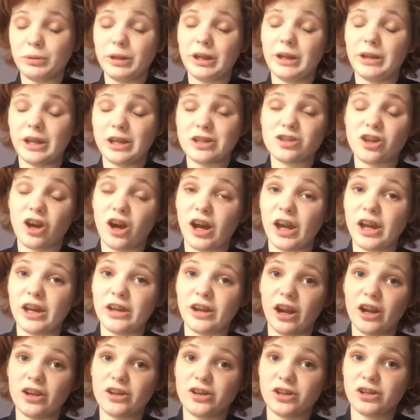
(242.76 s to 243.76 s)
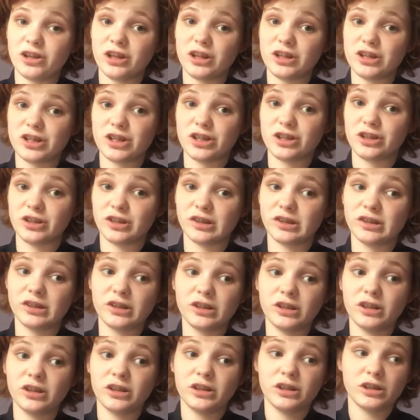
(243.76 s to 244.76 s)
when I get tired, I turn into
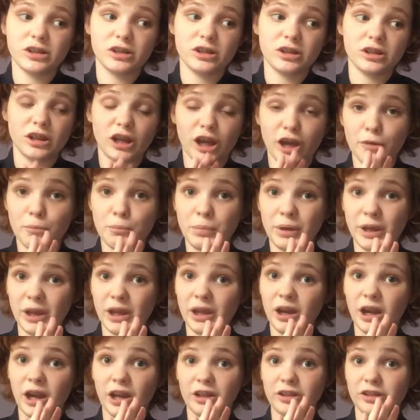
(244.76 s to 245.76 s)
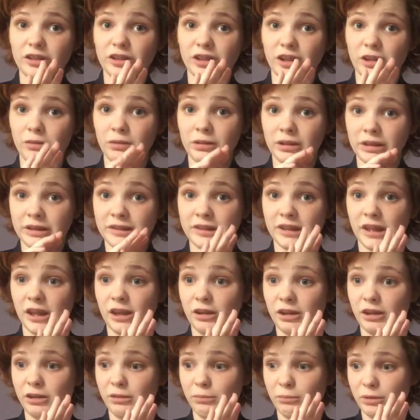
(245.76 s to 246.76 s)
just a bear. I just get really
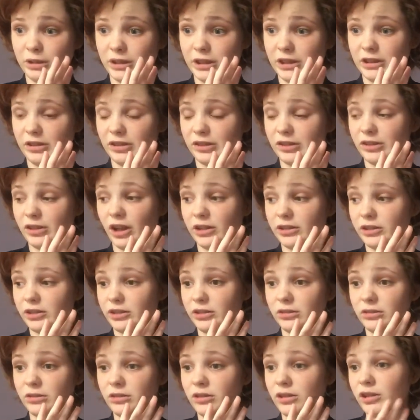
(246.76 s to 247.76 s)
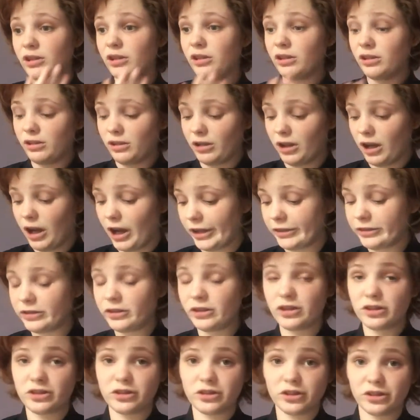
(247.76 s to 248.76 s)
scary and really just I just I
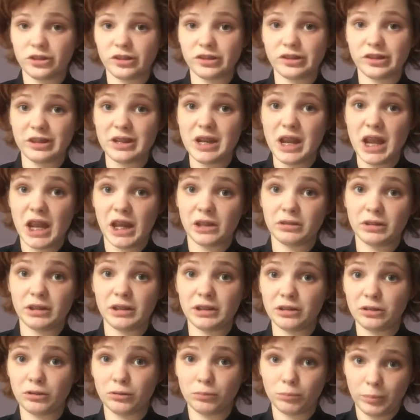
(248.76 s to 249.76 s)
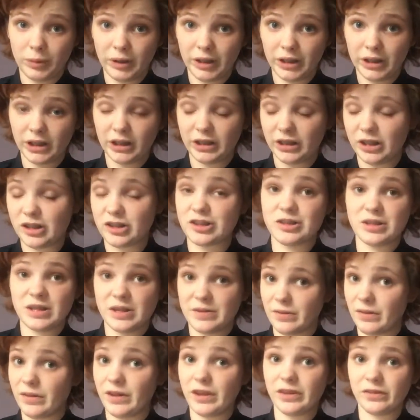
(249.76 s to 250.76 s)
turn into just an angry little bear, and it's
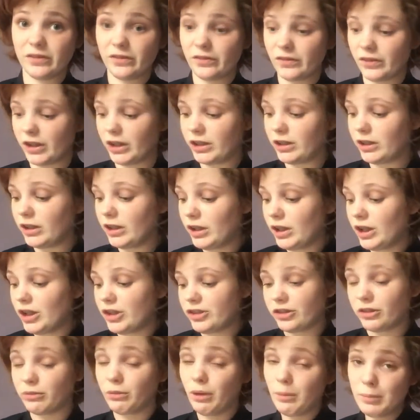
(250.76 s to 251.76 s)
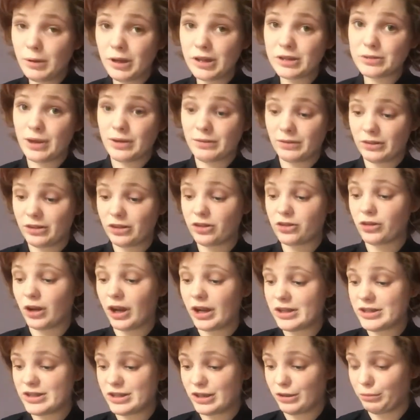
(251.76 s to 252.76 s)
never ever fun. So my parents are having to
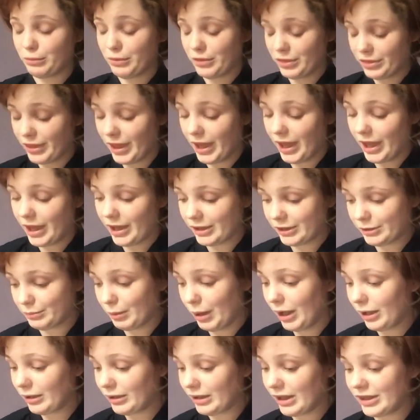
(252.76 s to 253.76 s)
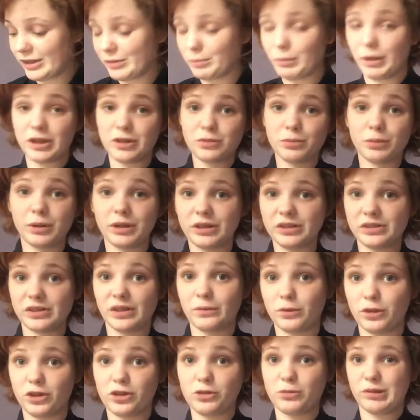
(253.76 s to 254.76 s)
try and deal with that as well as my twin, because
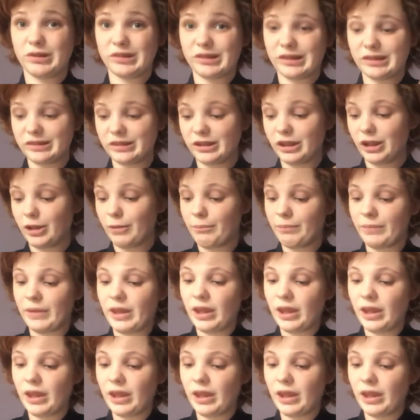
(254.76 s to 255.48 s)
I've got a twin sister,